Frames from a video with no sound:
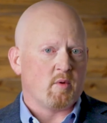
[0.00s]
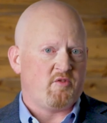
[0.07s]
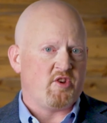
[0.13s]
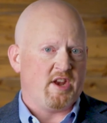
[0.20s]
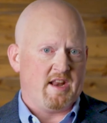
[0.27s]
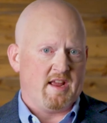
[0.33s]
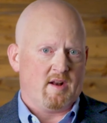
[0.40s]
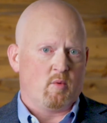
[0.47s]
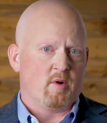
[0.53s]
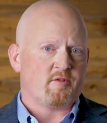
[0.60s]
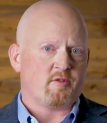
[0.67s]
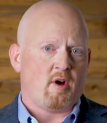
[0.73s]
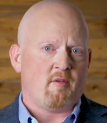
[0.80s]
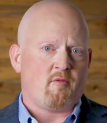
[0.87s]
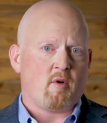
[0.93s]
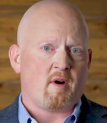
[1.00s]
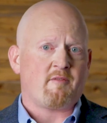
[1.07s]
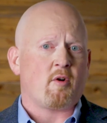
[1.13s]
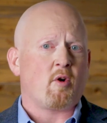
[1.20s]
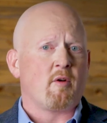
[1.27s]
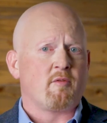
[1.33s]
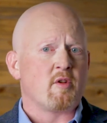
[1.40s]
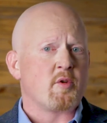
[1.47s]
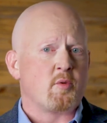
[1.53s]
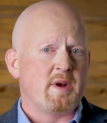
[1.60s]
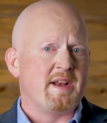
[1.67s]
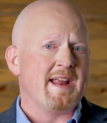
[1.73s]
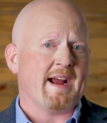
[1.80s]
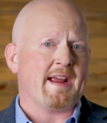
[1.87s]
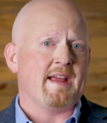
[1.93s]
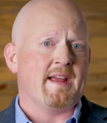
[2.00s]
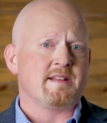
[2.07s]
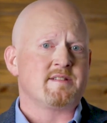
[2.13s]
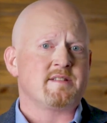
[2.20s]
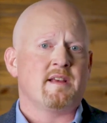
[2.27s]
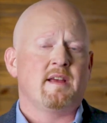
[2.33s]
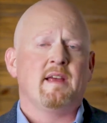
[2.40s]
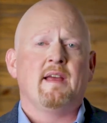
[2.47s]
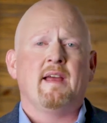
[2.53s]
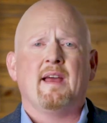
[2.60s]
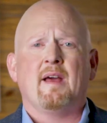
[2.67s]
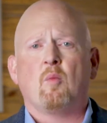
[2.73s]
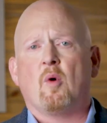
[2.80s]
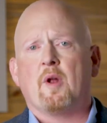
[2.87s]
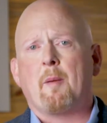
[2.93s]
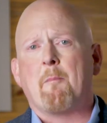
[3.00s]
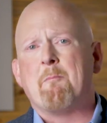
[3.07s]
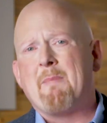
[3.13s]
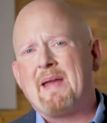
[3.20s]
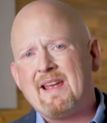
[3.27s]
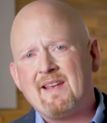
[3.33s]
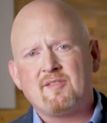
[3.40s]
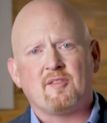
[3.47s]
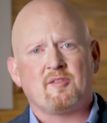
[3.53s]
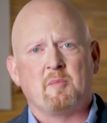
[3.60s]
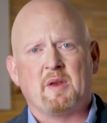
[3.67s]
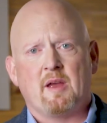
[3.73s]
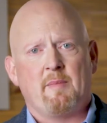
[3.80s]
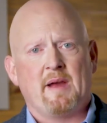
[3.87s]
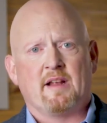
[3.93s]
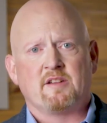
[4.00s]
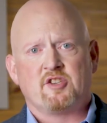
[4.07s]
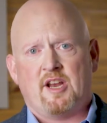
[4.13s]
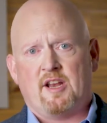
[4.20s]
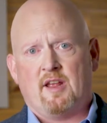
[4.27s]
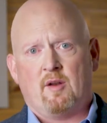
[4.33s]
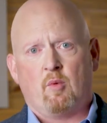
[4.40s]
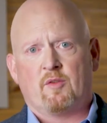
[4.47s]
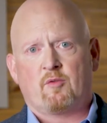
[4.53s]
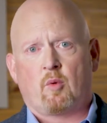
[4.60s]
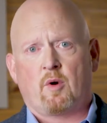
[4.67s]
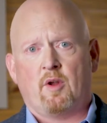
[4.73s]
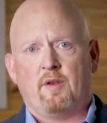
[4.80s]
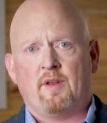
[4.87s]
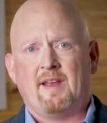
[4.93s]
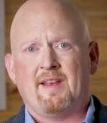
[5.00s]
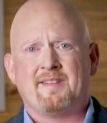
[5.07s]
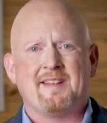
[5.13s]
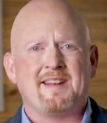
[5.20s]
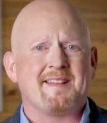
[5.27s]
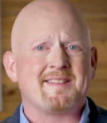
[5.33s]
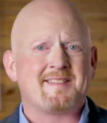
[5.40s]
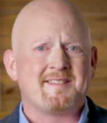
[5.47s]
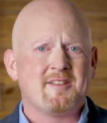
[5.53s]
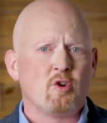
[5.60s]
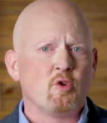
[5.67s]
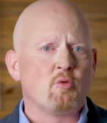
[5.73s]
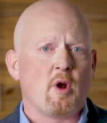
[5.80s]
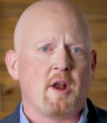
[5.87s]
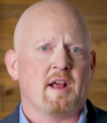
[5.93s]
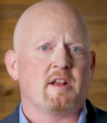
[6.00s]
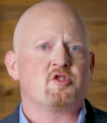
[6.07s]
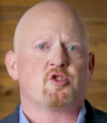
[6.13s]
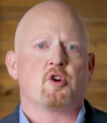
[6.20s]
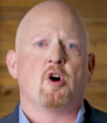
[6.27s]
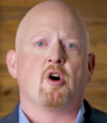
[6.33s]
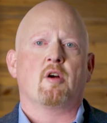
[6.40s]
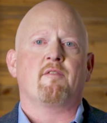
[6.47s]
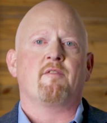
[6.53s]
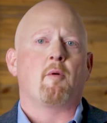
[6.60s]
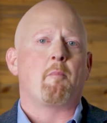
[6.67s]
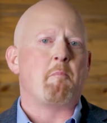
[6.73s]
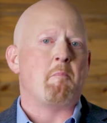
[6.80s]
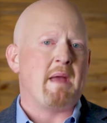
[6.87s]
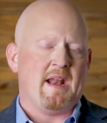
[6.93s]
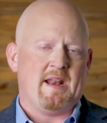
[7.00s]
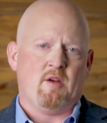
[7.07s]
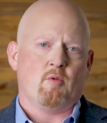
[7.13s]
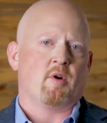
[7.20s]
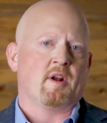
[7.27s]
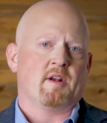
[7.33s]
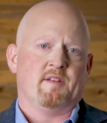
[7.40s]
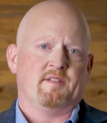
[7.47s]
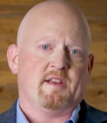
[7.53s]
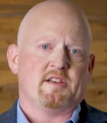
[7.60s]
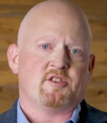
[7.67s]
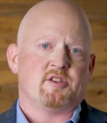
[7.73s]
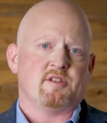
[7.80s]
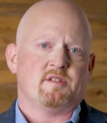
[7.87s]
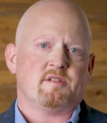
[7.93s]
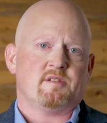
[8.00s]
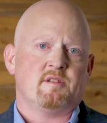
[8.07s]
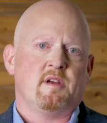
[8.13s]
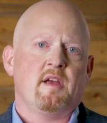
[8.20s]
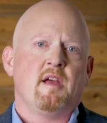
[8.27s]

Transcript: with JD Edwards software for over 3 decades, and what amazes me about JD Edwards World is that it's still running strong for many organizations.